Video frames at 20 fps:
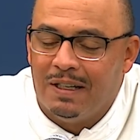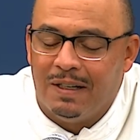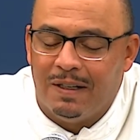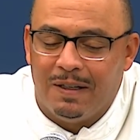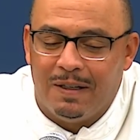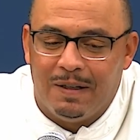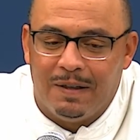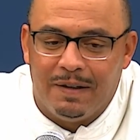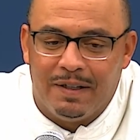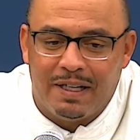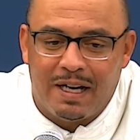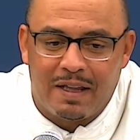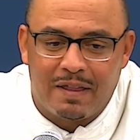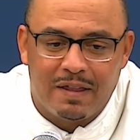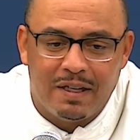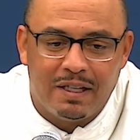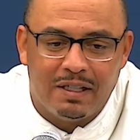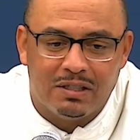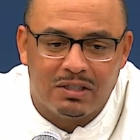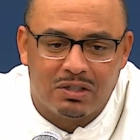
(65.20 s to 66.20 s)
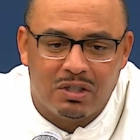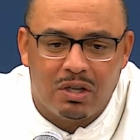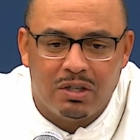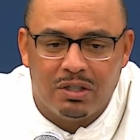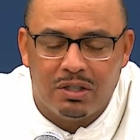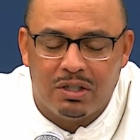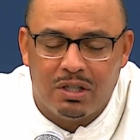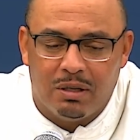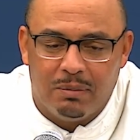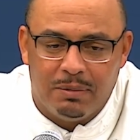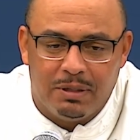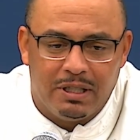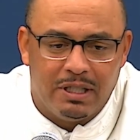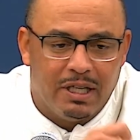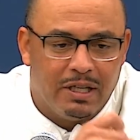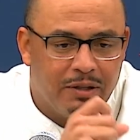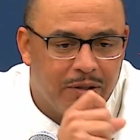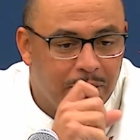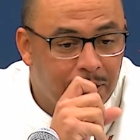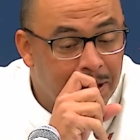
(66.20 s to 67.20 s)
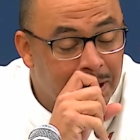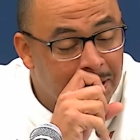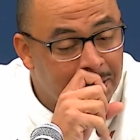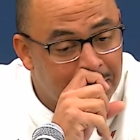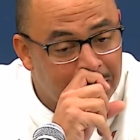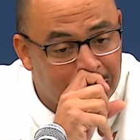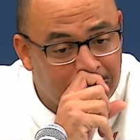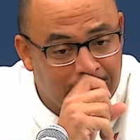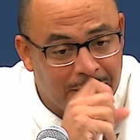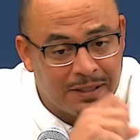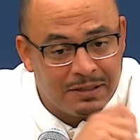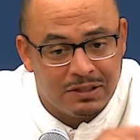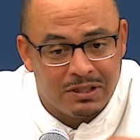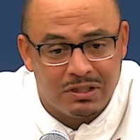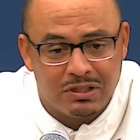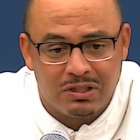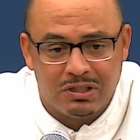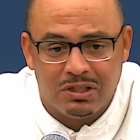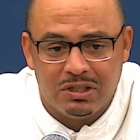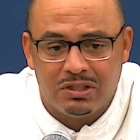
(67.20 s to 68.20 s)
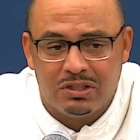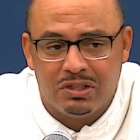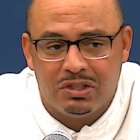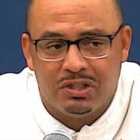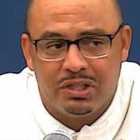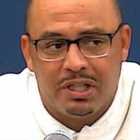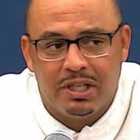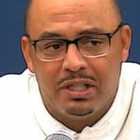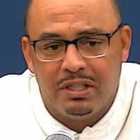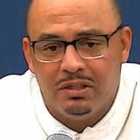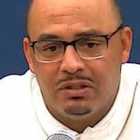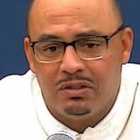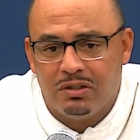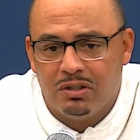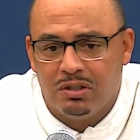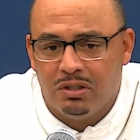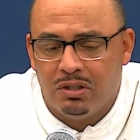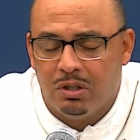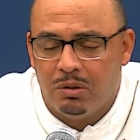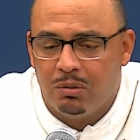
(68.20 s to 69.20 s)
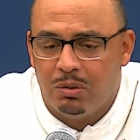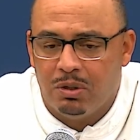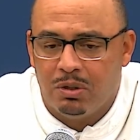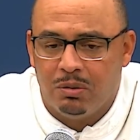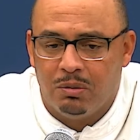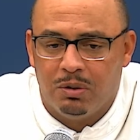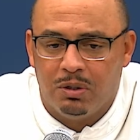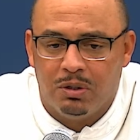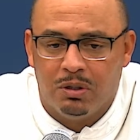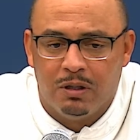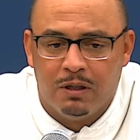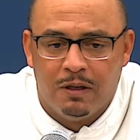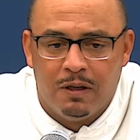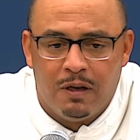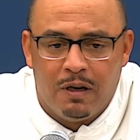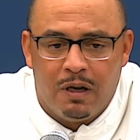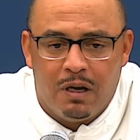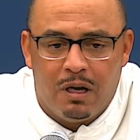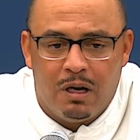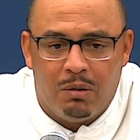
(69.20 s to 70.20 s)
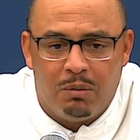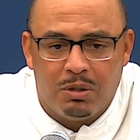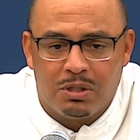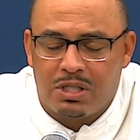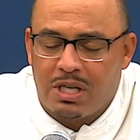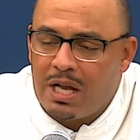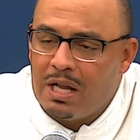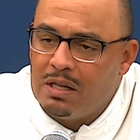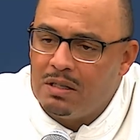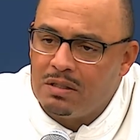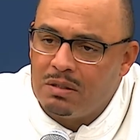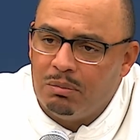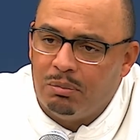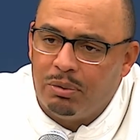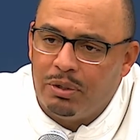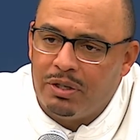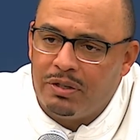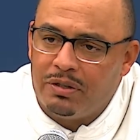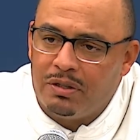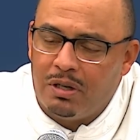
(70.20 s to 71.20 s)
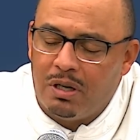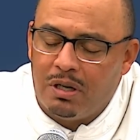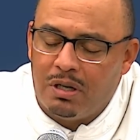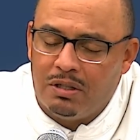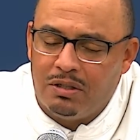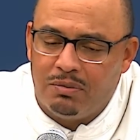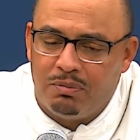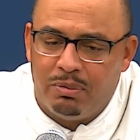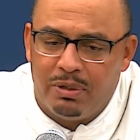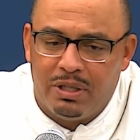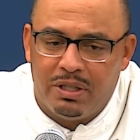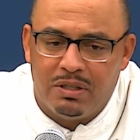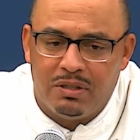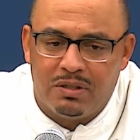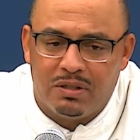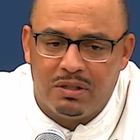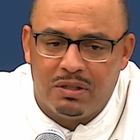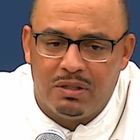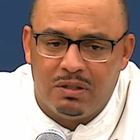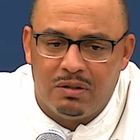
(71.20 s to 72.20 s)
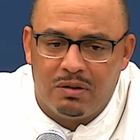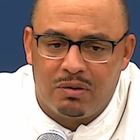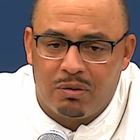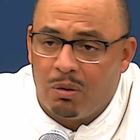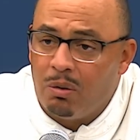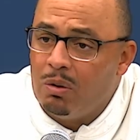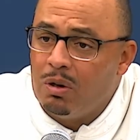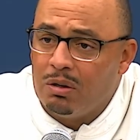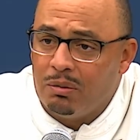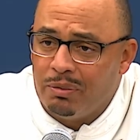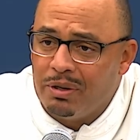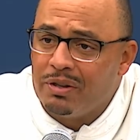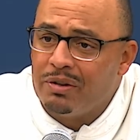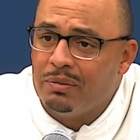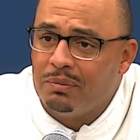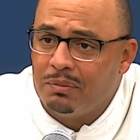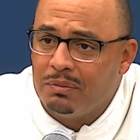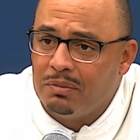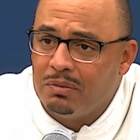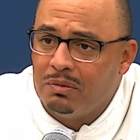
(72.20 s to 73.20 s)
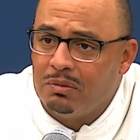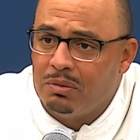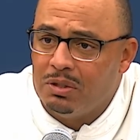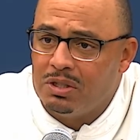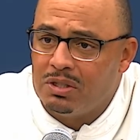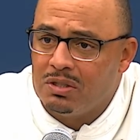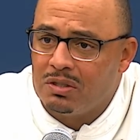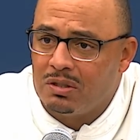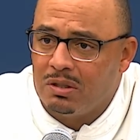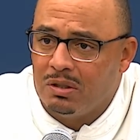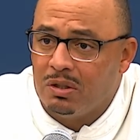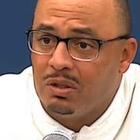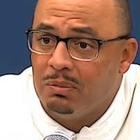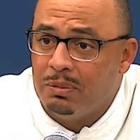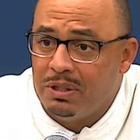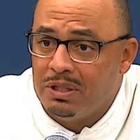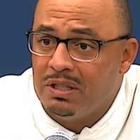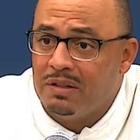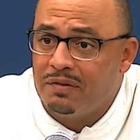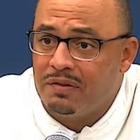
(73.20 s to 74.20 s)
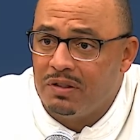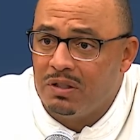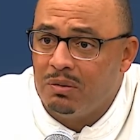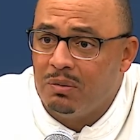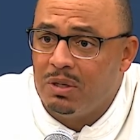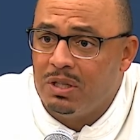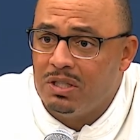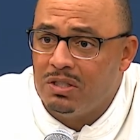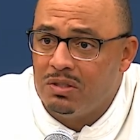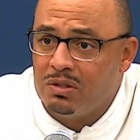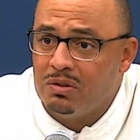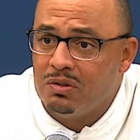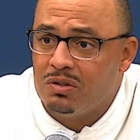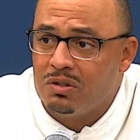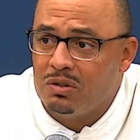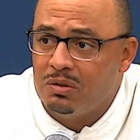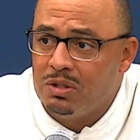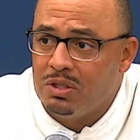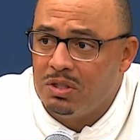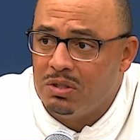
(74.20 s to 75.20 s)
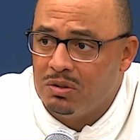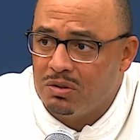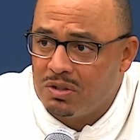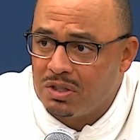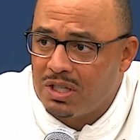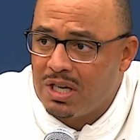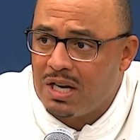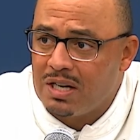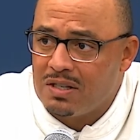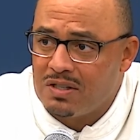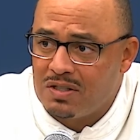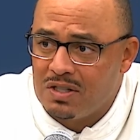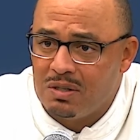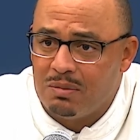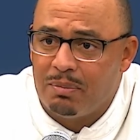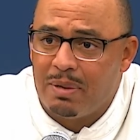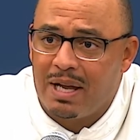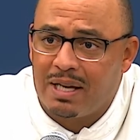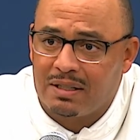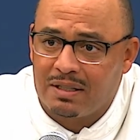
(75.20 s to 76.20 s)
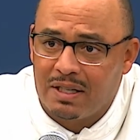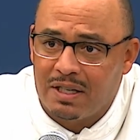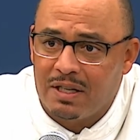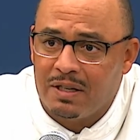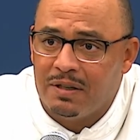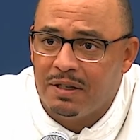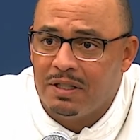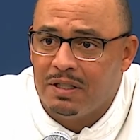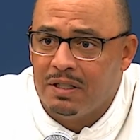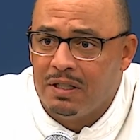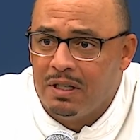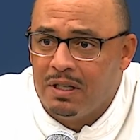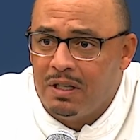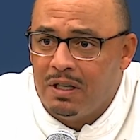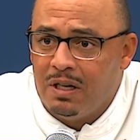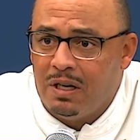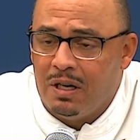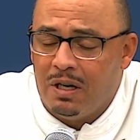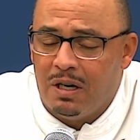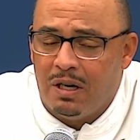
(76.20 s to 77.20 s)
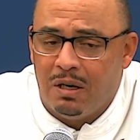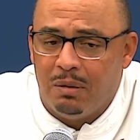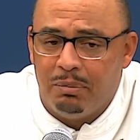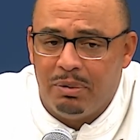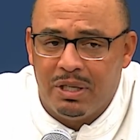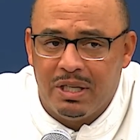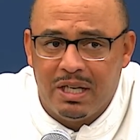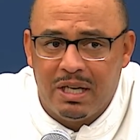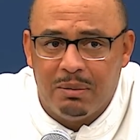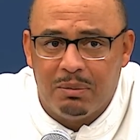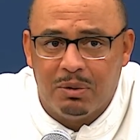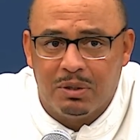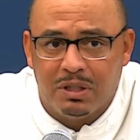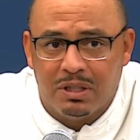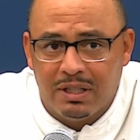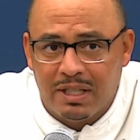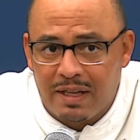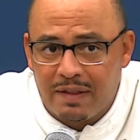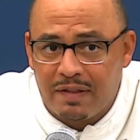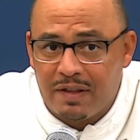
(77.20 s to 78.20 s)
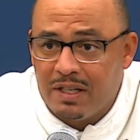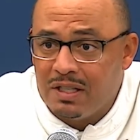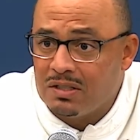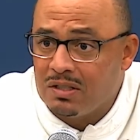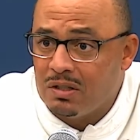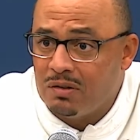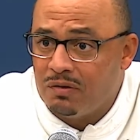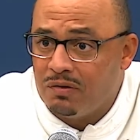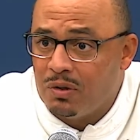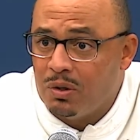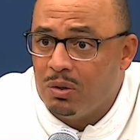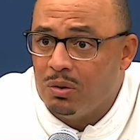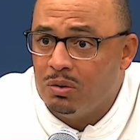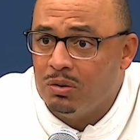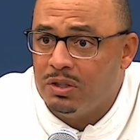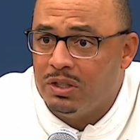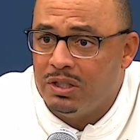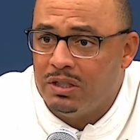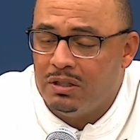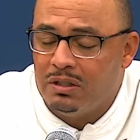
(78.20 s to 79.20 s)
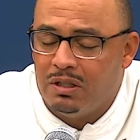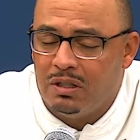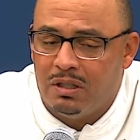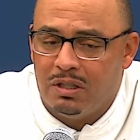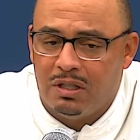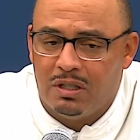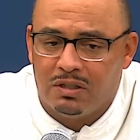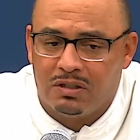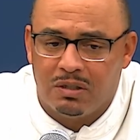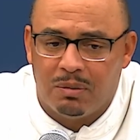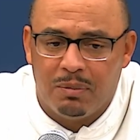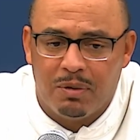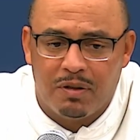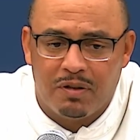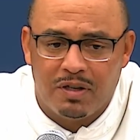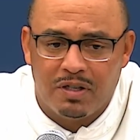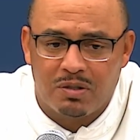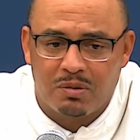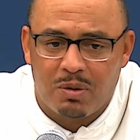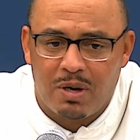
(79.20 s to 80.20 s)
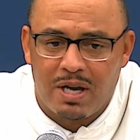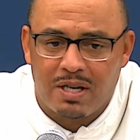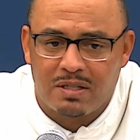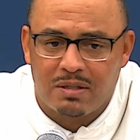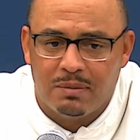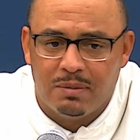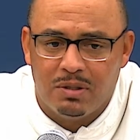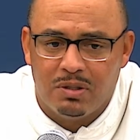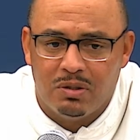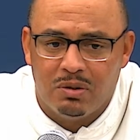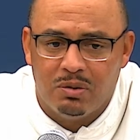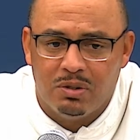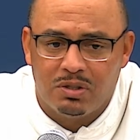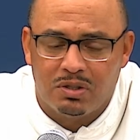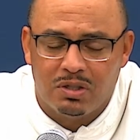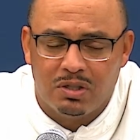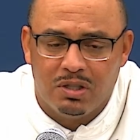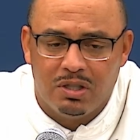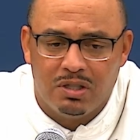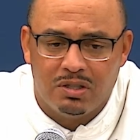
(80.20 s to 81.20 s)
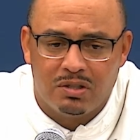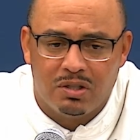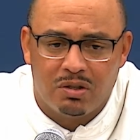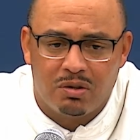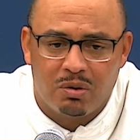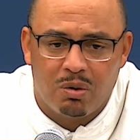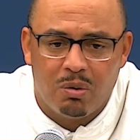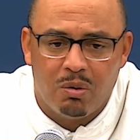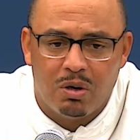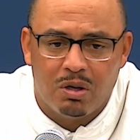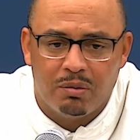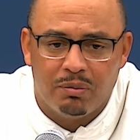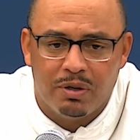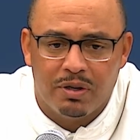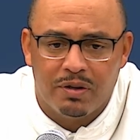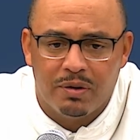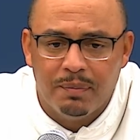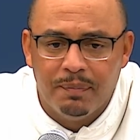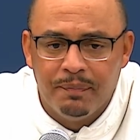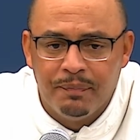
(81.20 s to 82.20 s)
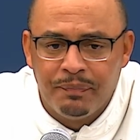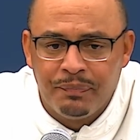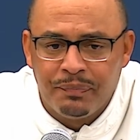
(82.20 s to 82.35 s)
And I think it's starting to come together. It is a transition. It's a change. You know, we're challenging Brennan to throw on rhythm, which is a little bit different than what he's used to. He's used to kind of sitting back there and being able to let things unfold. And some of the things we're asking him to do is to throw on rhythm.